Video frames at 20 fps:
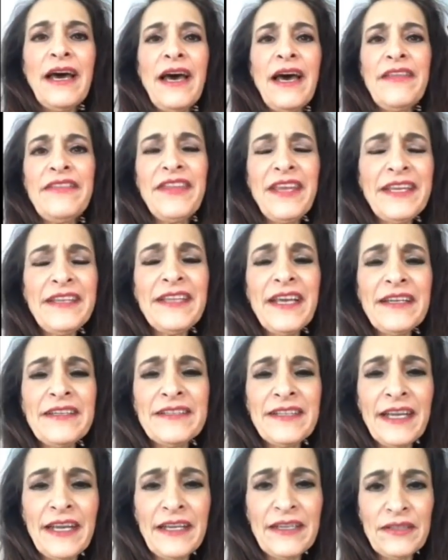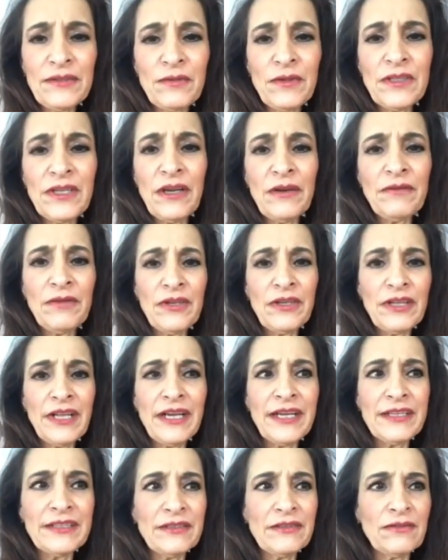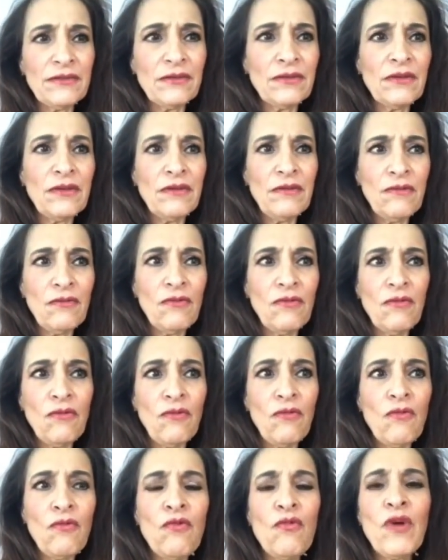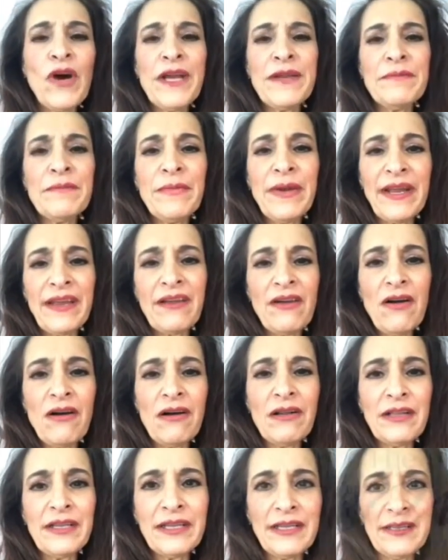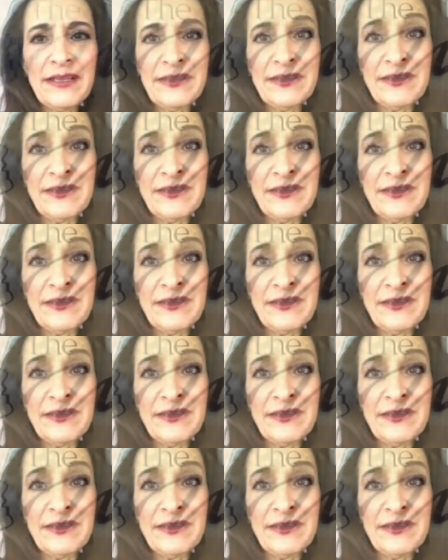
I think that day is when I realized what my calling